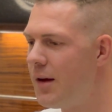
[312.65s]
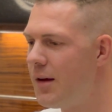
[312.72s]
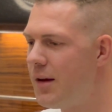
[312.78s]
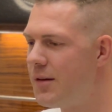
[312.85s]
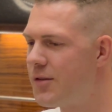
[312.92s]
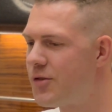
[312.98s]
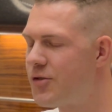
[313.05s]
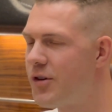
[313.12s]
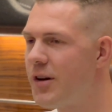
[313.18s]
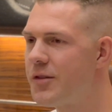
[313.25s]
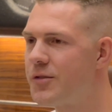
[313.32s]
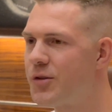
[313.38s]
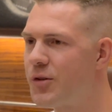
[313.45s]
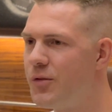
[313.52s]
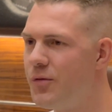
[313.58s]
It's
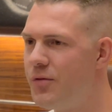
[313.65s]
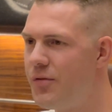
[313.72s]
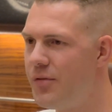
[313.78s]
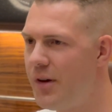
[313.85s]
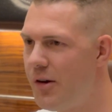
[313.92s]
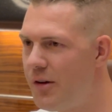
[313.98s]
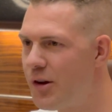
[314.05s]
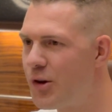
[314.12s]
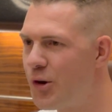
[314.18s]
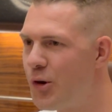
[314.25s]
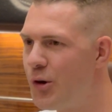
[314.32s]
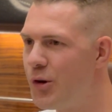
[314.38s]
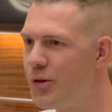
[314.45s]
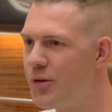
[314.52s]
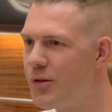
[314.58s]
just very
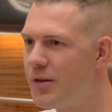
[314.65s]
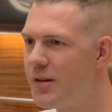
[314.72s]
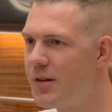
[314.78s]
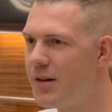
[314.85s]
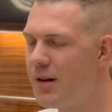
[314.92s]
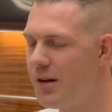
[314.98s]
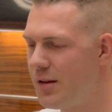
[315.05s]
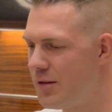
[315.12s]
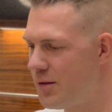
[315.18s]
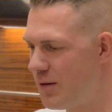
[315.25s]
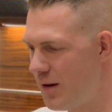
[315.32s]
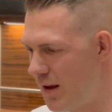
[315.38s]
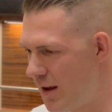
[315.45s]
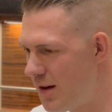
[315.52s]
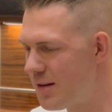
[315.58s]
good
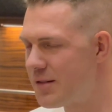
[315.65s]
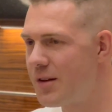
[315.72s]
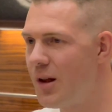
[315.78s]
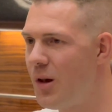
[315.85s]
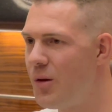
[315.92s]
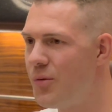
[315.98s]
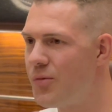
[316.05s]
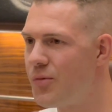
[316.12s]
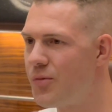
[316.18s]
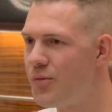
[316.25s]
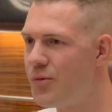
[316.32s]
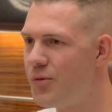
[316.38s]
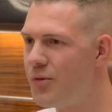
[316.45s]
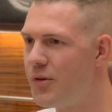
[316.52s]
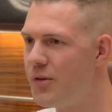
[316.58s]
in itself
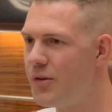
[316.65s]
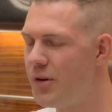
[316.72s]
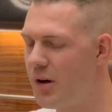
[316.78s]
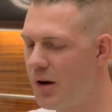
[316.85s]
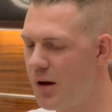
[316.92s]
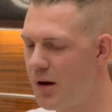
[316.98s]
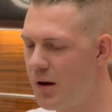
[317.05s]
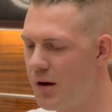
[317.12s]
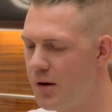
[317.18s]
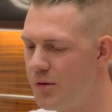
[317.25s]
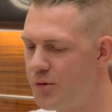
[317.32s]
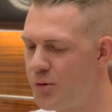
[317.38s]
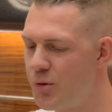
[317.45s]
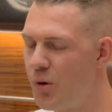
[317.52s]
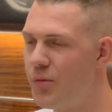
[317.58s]

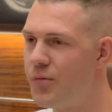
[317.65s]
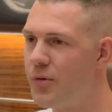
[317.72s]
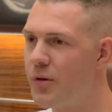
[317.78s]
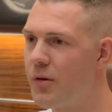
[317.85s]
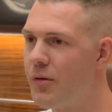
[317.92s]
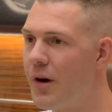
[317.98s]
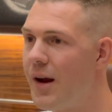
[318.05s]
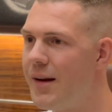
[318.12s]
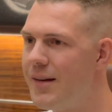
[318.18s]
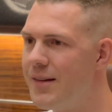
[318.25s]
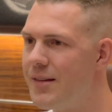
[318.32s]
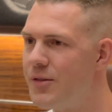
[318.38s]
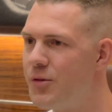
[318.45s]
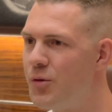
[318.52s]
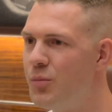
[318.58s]
to go for a run,
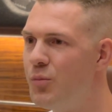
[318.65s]
to